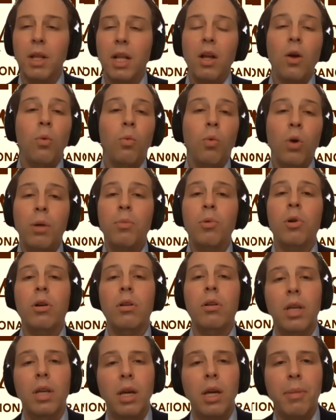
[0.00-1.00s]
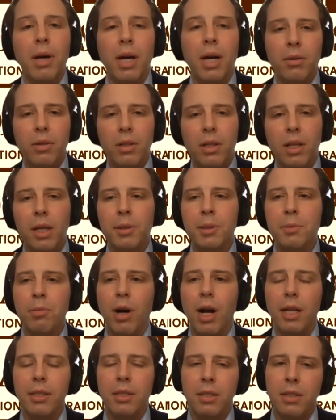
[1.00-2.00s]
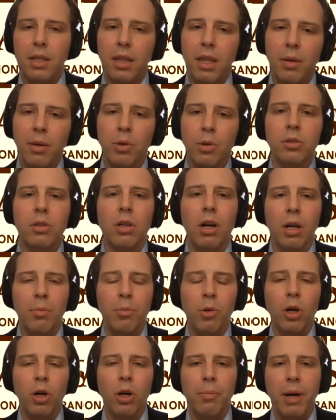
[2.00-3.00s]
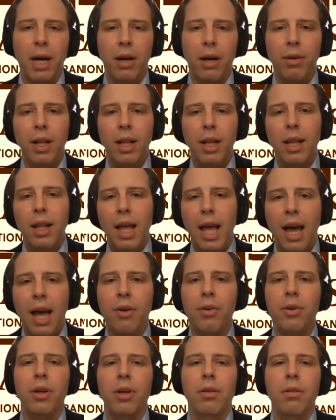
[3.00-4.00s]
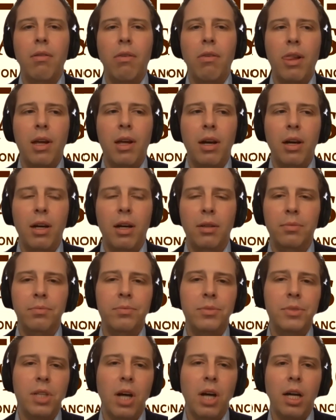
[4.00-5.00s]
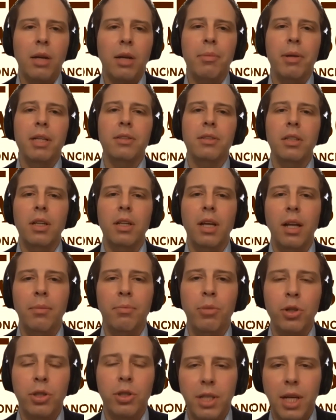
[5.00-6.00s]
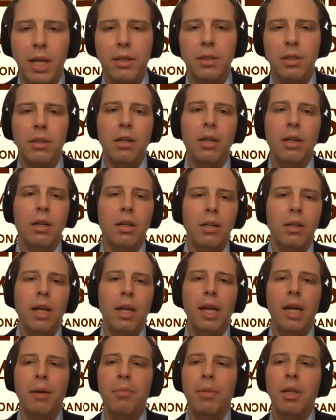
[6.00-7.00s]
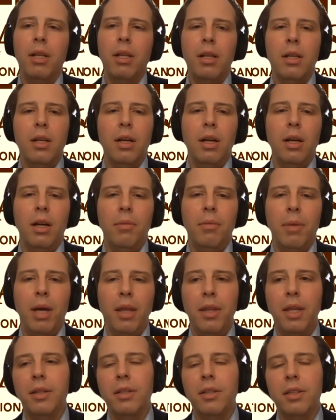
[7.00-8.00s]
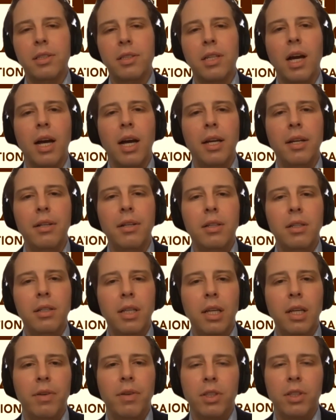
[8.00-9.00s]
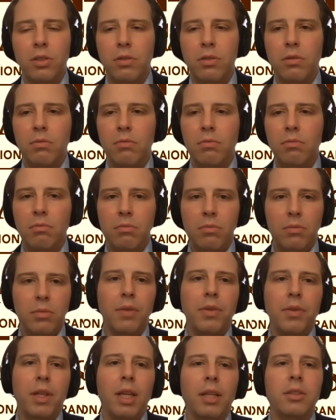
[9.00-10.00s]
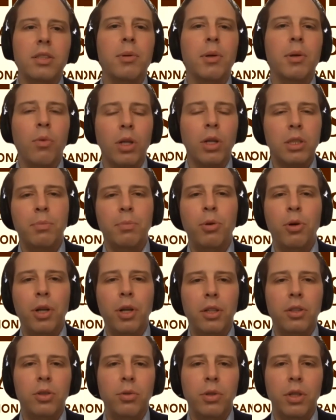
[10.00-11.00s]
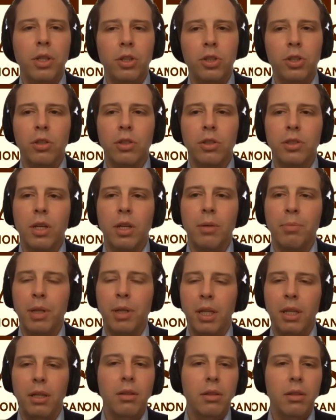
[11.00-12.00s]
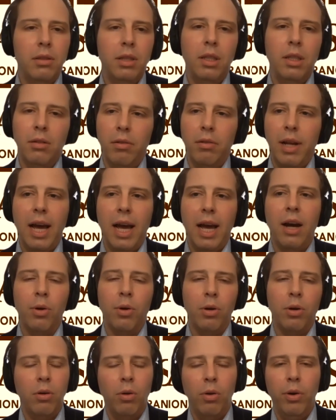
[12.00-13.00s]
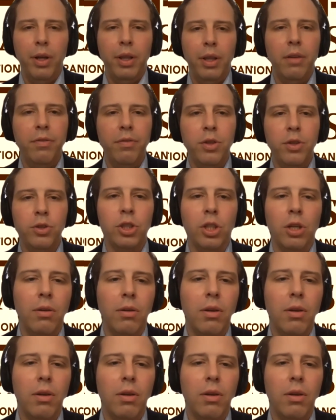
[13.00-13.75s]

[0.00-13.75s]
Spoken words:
One more thing about claims process, and then we'll talk more about how to document and present a claim, and then decide if it's something that someone wants to put into an insurance company either now or in the future.